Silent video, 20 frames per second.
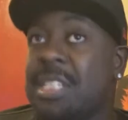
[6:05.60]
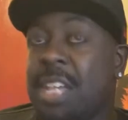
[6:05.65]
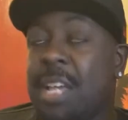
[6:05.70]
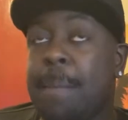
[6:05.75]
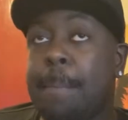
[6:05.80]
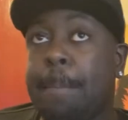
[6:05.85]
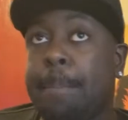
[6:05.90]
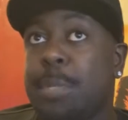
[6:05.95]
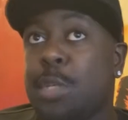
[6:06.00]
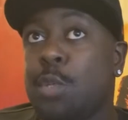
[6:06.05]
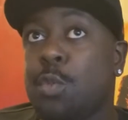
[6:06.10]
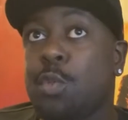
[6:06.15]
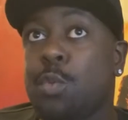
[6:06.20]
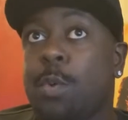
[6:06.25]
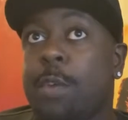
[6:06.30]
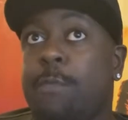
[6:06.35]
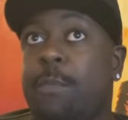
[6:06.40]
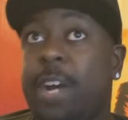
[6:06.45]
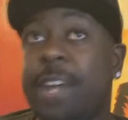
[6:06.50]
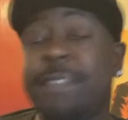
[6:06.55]
is imbued
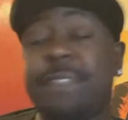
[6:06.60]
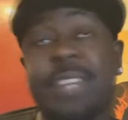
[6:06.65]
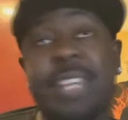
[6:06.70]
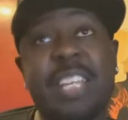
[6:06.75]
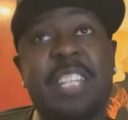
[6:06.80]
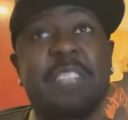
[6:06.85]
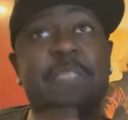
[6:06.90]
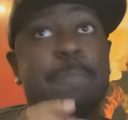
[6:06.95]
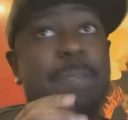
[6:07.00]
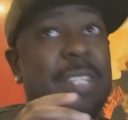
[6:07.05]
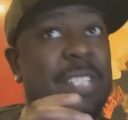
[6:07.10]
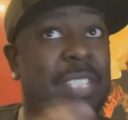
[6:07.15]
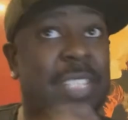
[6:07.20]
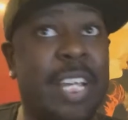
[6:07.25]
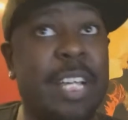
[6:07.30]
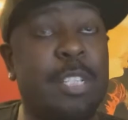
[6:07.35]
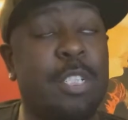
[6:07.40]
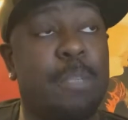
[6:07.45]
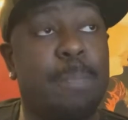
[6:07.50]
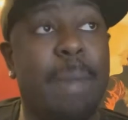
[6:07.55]
with, whether he's
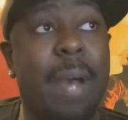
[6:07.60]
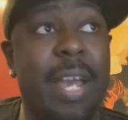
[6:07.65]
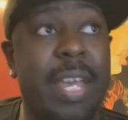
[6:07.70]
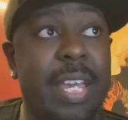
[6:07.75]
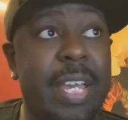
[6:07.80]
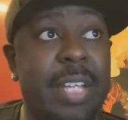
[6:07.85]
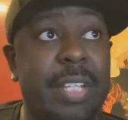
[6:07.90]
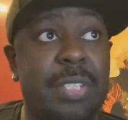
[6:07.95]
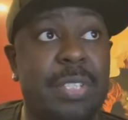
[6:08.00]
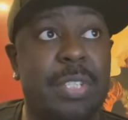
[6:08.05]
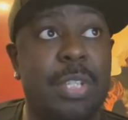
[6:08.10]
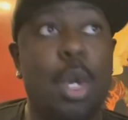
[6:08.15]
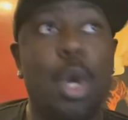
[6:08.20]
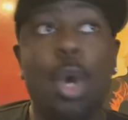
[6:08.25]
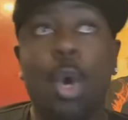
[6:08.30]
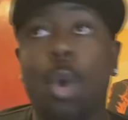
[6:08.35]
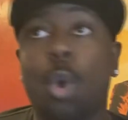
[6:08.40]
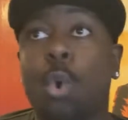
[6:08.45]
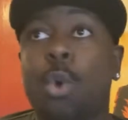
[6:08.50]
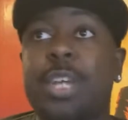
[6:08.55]
possessed by it
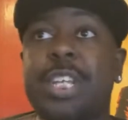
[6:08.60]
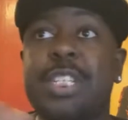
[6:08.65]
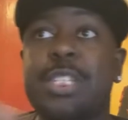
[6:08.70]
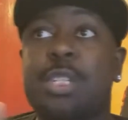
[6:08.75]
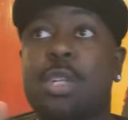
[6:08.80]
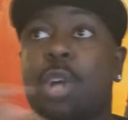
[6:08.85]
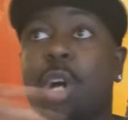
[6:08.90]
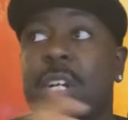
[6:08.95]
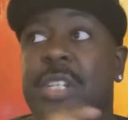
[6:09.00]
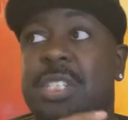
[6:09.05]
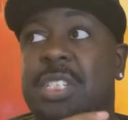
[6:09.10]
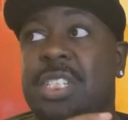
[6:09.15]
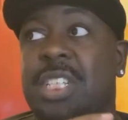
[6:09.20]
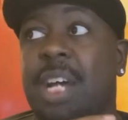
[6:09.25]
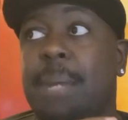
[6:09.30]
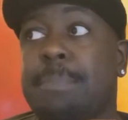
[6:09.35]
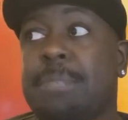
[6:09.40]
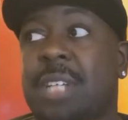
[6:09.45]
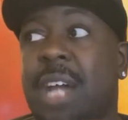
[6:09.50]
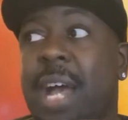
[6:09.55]
or he's got
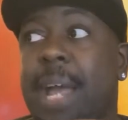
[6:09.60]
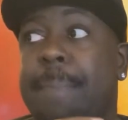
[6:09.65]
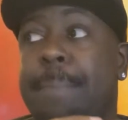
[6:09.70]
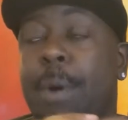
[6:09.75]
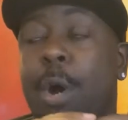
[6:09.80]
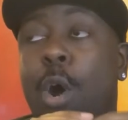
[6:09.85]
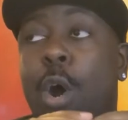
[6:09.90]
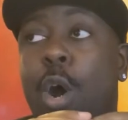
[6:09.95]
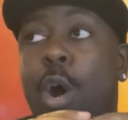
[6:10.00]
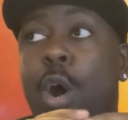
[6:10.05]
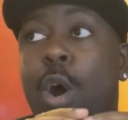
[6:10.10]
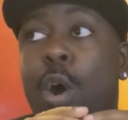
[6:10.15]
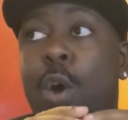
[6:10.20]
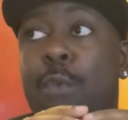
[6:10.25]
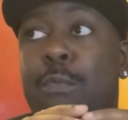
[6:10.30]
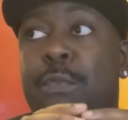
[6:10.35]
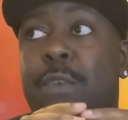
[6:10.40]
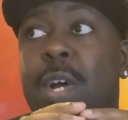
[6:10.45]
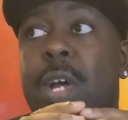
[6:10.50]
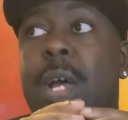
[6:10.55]
some type
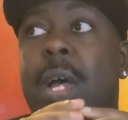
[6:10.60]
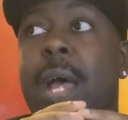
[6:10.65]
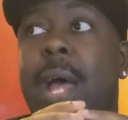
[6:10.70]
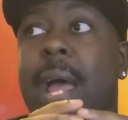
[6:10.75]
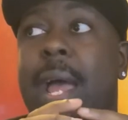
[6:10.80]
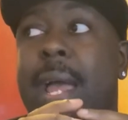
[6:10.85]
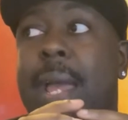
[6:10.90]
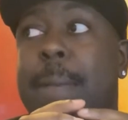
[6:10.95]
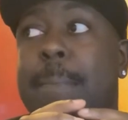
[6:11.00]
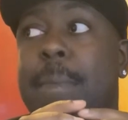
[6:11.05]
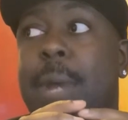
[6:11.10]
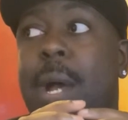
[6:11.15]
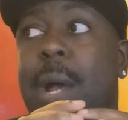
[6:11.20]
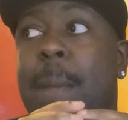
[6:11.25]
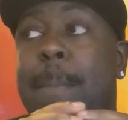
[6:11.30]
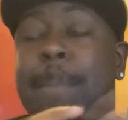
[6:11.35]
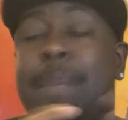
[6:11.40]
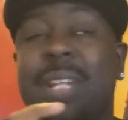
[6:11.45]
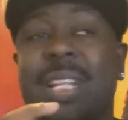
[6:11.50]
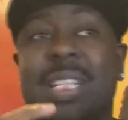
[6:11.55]
of um
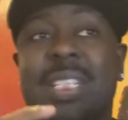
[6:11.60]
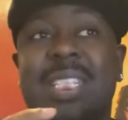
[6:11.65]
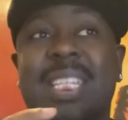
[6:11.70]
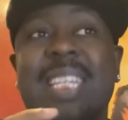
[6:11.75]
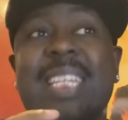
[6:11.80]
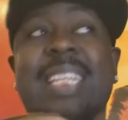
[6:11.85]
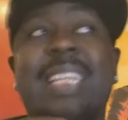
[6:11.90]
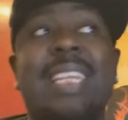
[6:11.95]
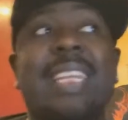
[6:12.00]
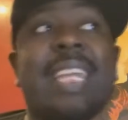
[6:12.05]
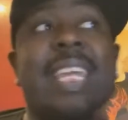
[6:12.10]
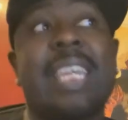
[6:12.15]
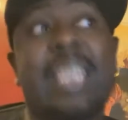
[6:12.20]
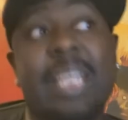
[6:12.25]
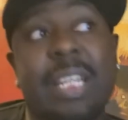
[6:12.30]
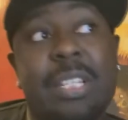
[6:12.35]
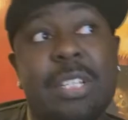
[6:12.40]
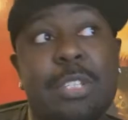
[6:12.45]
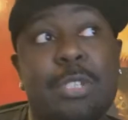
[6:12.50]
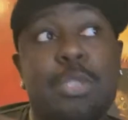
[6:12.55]
ability
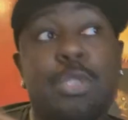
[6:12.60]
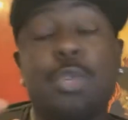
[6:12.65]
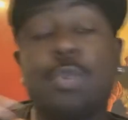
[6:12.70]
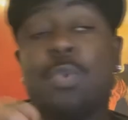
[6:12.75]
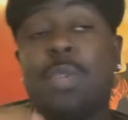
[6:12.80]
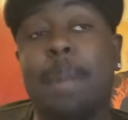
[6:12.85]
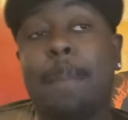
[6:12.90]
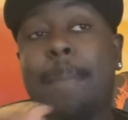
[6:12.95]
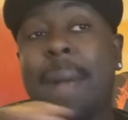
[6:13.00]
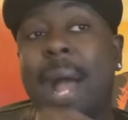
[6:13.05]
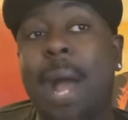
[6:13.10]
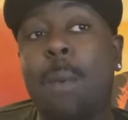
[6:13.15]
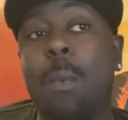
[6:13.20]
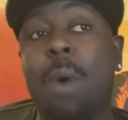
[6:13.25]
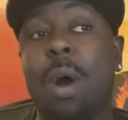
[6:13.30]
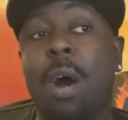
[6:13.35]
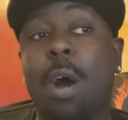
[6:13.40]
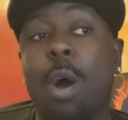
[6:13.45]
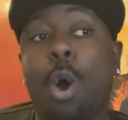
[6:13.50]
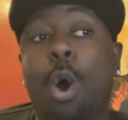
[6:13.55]
linked to the
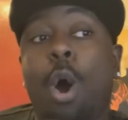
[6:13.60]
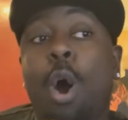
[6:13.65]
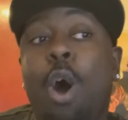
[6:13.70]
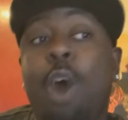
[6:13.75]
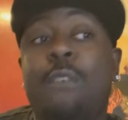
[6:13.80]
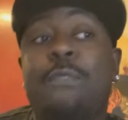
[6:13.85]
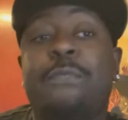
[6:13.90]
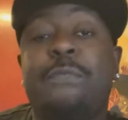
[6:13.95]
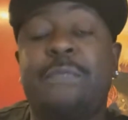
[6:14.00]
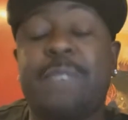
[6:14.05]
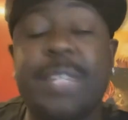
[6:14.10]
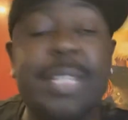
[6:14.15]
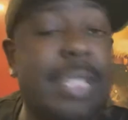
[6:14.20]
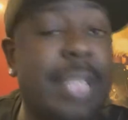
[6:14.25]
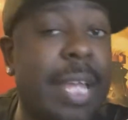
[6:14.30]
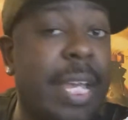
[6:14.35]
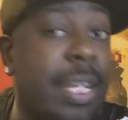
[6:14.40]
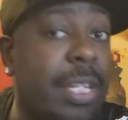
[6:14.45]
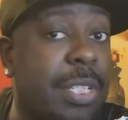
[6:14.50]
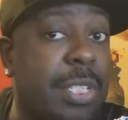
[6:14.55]
power of
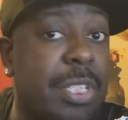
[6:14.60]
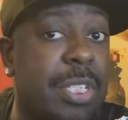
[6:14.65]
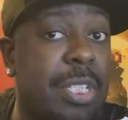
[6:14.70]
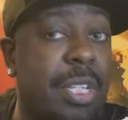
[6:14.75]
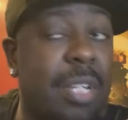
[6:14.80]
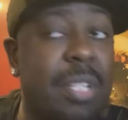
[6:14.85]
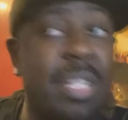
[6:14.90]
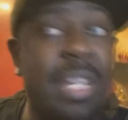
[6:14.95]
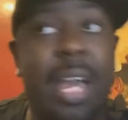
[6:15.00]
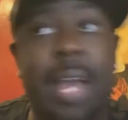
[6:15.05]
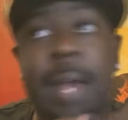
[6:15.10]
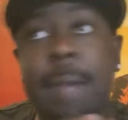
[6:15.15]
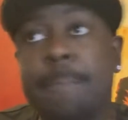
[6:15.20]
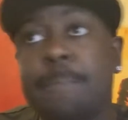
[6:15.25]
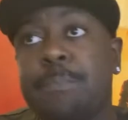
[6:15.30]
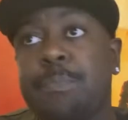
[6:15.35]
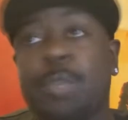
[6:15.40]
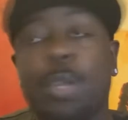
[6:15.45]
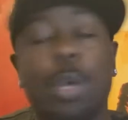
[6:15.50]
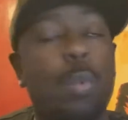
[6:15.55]
Phoenix, yeah,
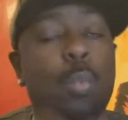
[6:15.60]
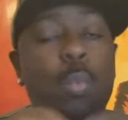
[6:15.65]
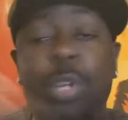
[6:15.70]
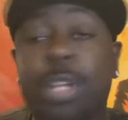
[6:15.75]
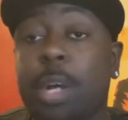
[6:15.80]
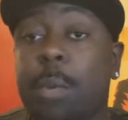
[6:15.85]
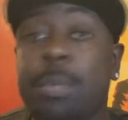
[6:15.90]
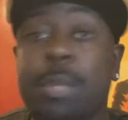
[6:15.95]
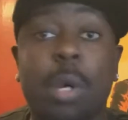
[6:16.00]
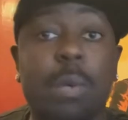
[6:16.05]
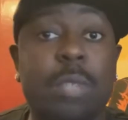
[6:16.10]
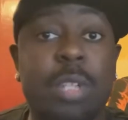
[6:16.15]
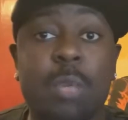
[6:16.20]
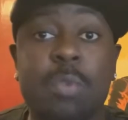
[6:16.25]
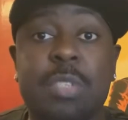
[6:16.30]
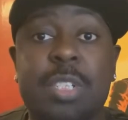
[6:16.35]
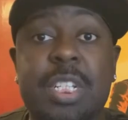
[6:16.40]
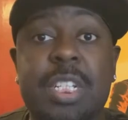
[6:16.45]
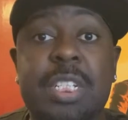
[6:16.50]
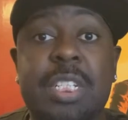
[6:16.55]
we don't know
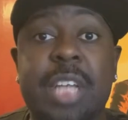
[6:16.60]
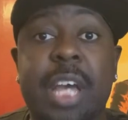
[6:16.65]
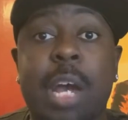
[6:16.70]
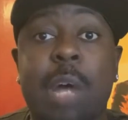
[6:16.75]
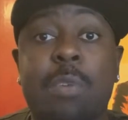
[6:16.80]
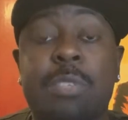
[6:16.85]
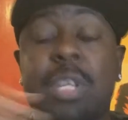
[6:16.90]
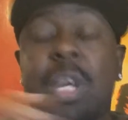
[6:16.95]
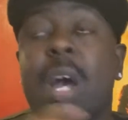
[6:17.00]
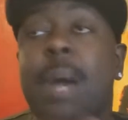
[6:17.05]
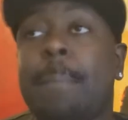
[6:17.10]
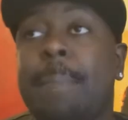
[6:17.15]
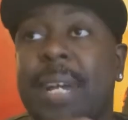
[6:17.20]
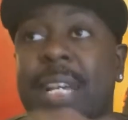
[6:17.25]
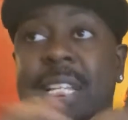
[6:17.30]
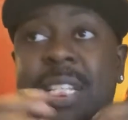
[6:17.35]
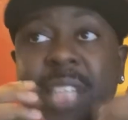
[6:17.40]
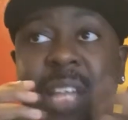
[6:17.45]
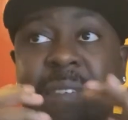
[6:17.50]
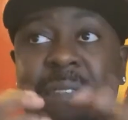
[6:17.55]
those details,
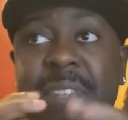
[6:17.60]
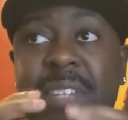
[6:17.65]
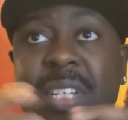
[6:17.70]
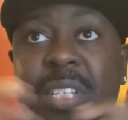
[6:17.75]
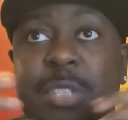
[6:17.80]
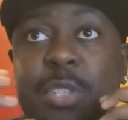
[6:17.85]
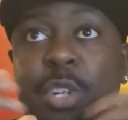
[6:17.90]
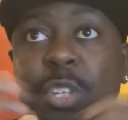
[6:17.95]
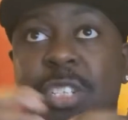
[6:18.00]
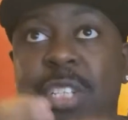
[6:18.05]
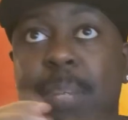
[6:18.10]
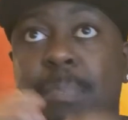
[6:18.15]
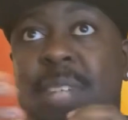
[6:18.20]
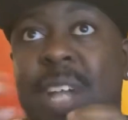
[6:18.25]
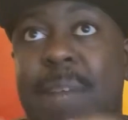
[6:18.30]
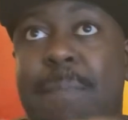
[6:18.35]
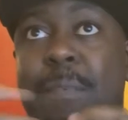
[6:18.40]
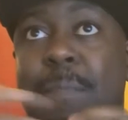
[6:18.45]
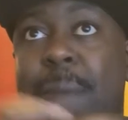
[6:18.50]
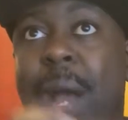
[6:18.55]
but he definitely has got some
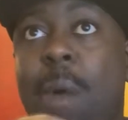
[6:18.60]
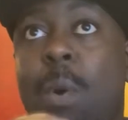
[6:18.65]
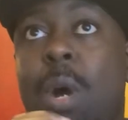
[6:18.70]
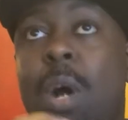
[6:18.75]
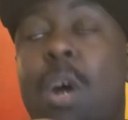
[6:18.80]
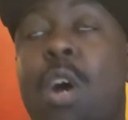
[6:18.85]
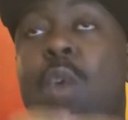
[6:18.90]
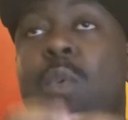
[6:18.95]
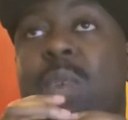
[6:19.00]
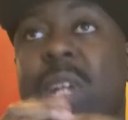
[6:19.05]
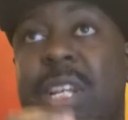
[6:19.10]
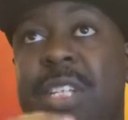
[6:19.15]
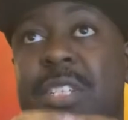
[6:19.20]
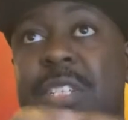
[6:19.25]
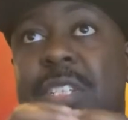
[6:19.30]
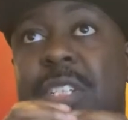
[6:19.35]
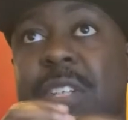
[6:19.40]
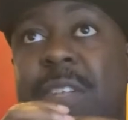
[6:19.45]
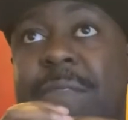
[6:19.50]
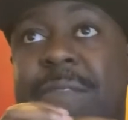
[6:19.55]
type of power
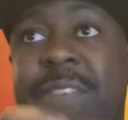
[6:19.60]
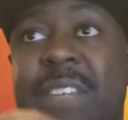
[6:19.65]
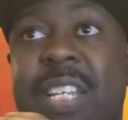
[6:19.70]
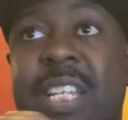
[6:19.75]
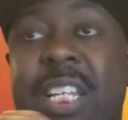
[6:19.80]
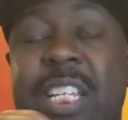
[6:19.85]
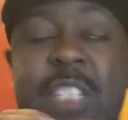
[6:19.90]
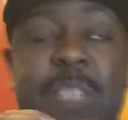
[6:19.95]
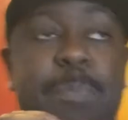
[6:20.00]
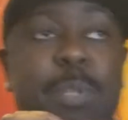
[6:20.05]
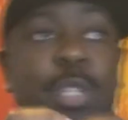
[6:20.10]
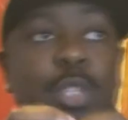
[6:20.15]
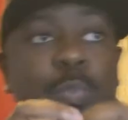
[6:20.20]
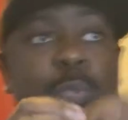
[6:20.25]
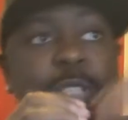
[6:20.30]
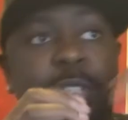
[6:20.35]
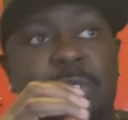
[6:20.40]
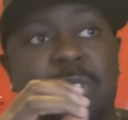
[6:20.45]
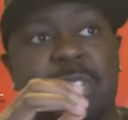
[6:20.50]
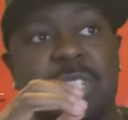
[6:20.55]
related to the Phoenix, because
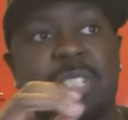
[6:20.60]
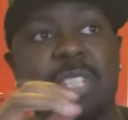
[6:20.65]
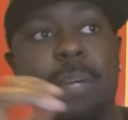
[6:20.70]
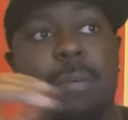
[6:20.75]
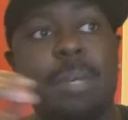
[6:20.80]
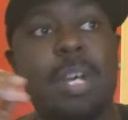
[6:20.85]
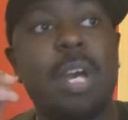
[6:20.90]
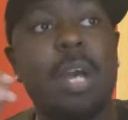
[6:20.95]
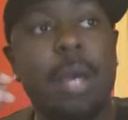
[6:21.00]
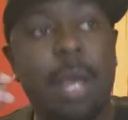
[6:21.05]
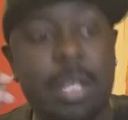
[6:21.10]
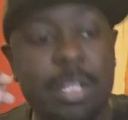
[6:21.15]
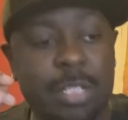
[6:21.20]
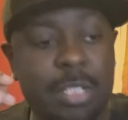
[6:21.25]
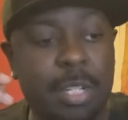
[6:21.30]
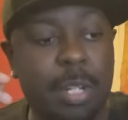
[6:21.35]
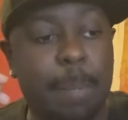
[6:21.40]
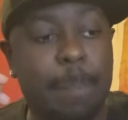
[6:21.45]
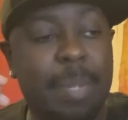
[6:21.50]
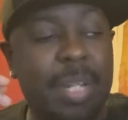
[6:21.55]
when you see some to
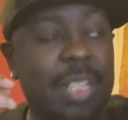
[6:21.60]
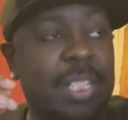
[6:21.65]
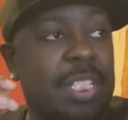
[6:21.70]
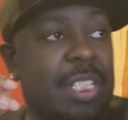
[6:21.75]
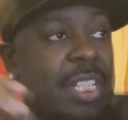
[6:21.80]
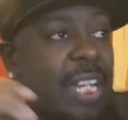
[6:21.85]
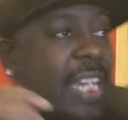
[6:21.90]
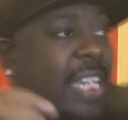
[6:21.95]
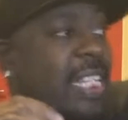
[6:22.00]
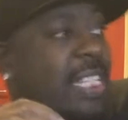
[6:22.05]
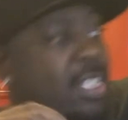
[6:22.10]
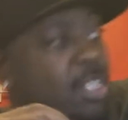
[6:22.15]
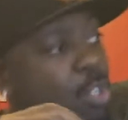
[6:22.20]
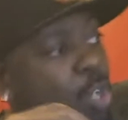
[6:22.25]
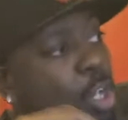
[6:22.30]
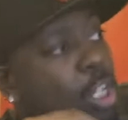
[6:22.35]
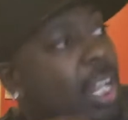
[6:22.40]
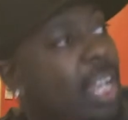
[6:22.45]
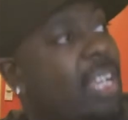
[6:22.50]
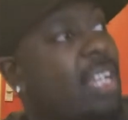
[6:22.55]
the abilities that he's
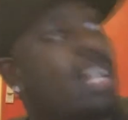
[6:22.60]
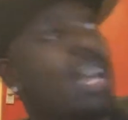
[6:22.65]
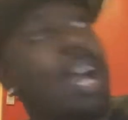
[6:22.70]
got, like